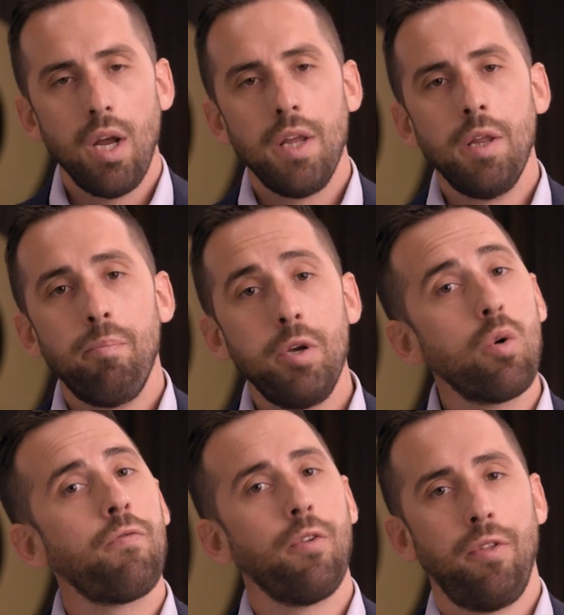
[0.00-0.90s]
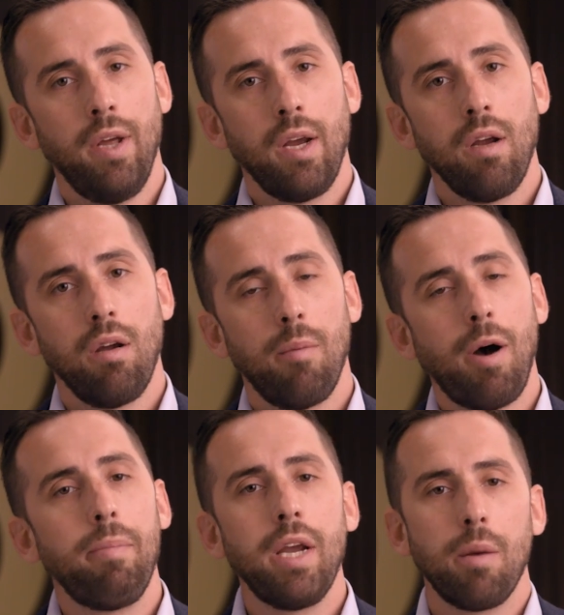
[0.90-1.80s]
And the beautiful thing
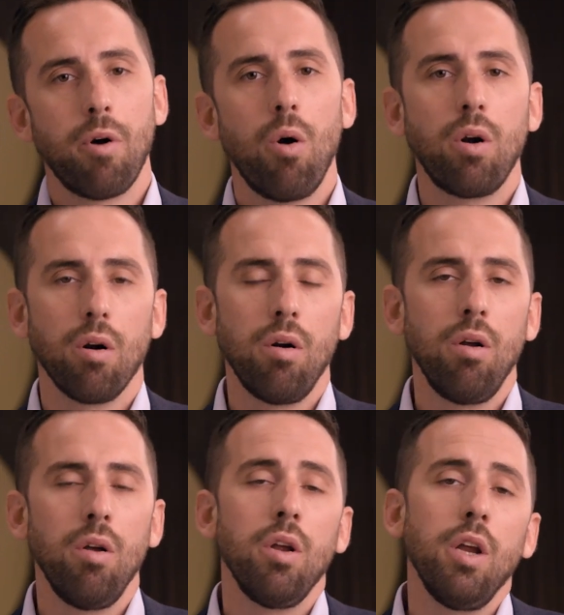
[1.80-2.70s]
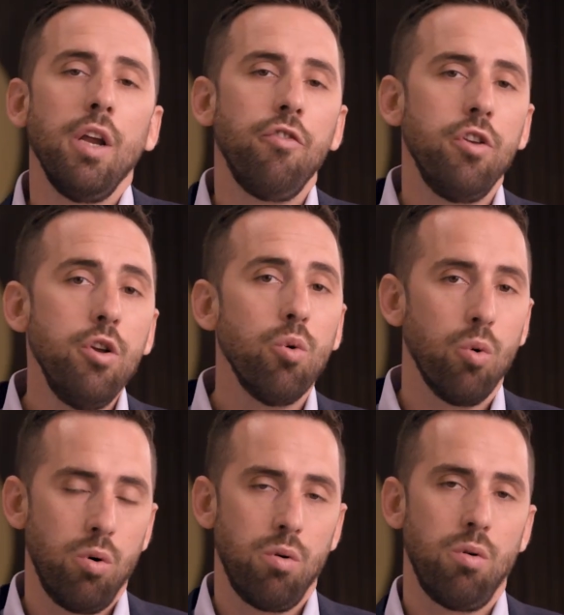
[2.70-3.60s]
about being a broker is you
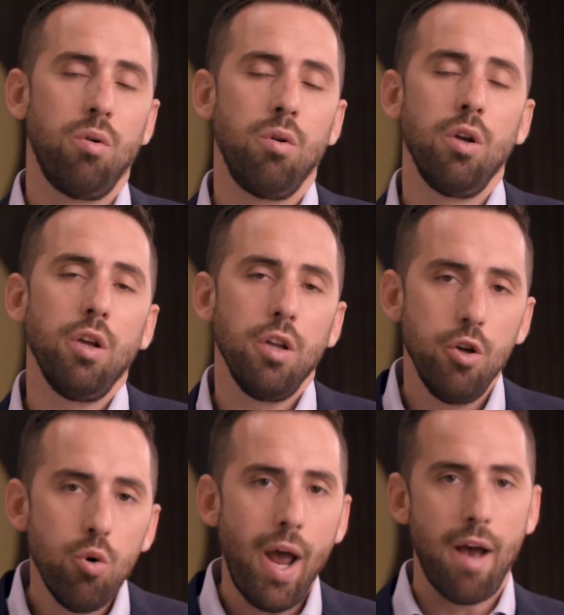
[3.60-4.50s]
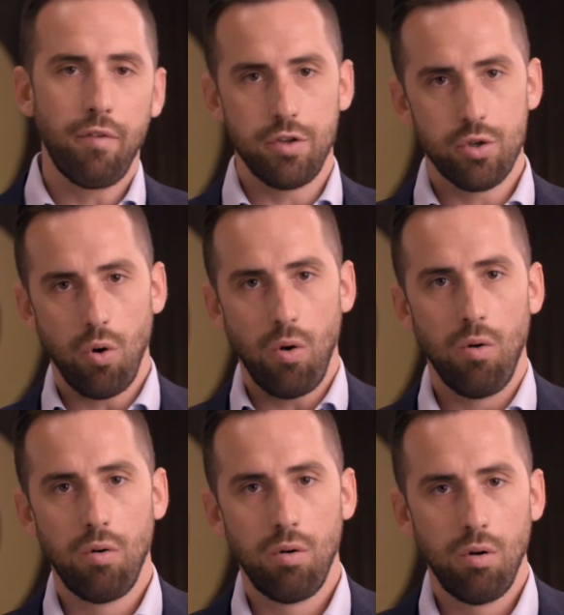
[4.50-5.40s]
have control.
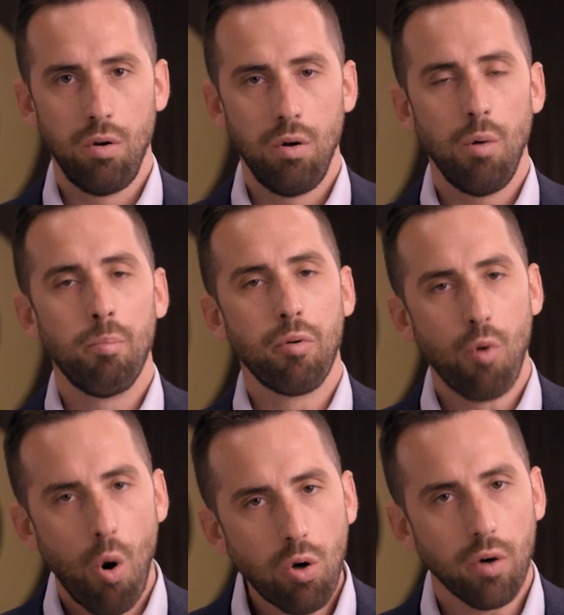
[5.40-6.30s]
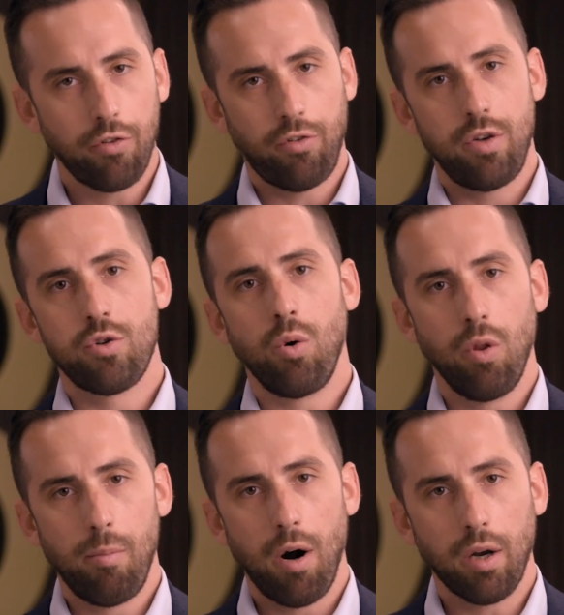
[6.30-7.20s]
Brokers control
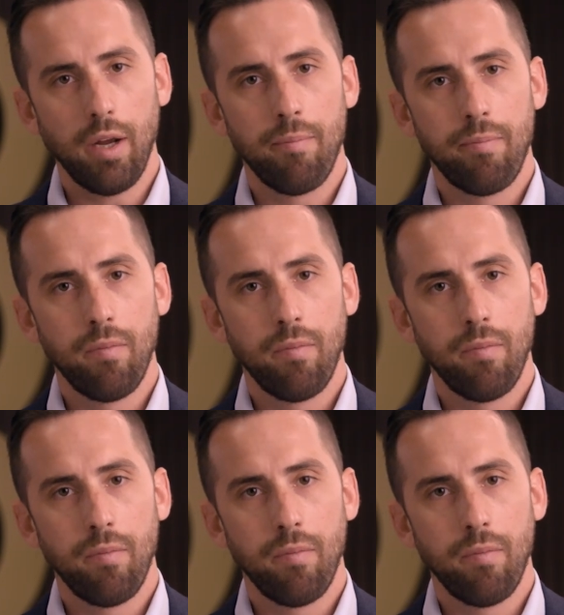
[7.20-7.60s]
the market.